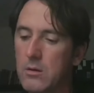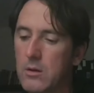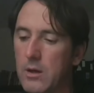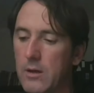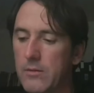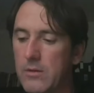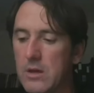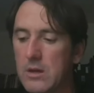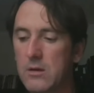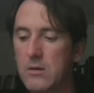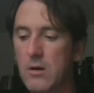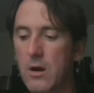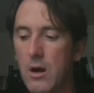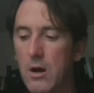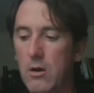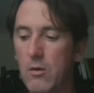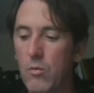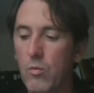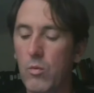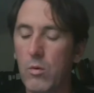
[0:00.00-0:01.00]
and the
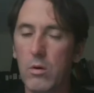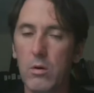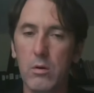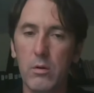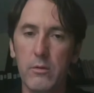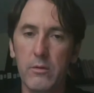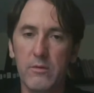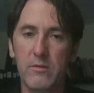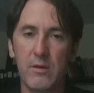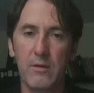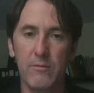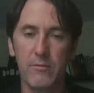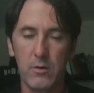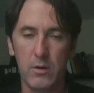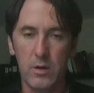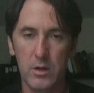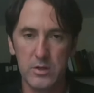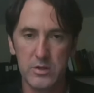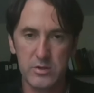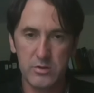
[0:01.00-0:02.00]
entire world, except for
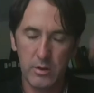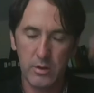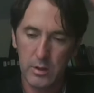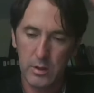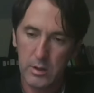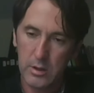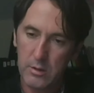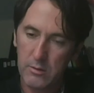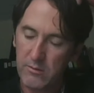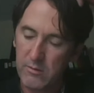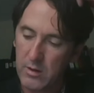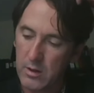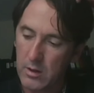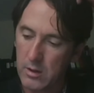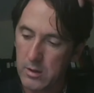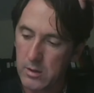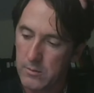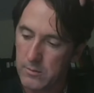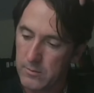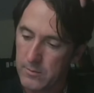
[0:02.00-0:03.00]
Australia and New
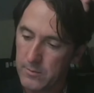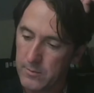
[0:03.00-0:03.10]
Zealand,